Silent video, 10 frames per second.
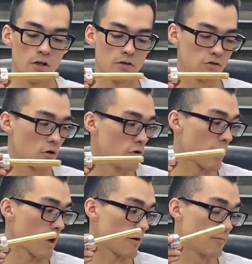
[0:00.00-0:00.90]
So you
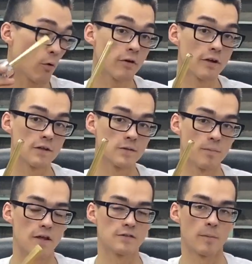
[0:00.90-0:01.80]
have more dead
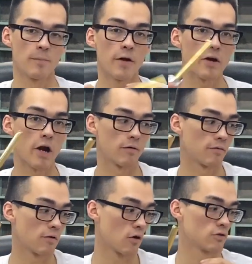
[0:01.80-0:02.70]
space, but better
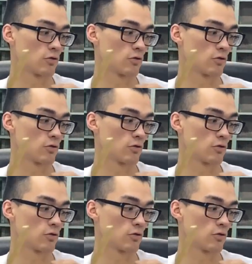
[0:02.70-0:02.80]
airflow.